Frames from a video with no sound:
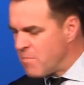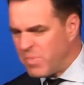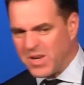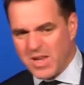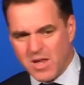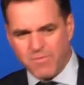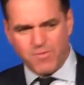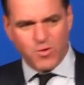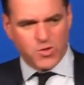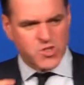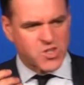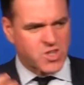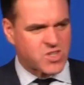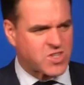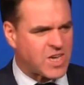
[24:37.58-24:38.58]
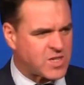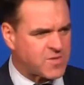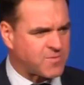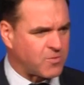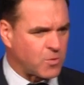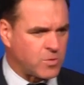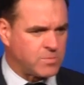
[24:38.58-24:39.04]
But if you're
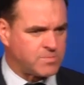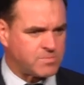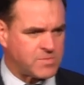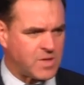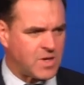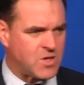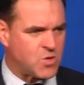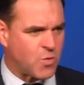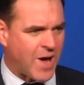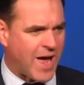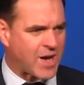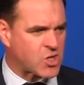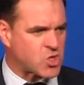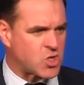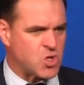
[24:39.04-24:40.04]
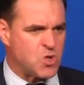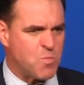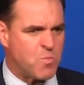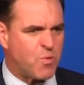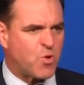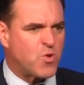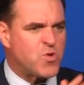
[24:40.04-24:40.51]
successful in your action,
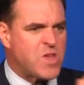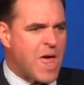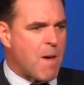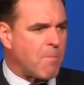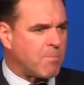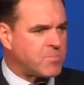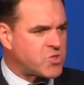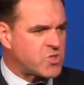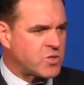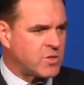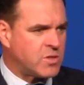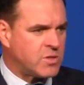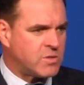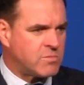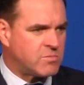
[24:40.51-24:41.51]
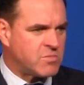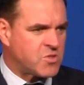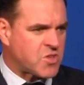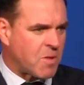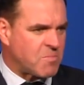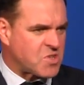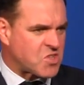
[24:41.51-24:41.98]
you preempt
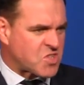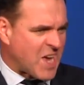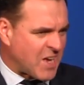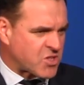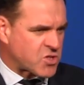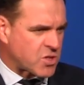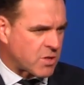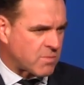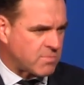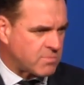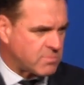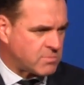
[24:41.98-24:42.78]
some disaster.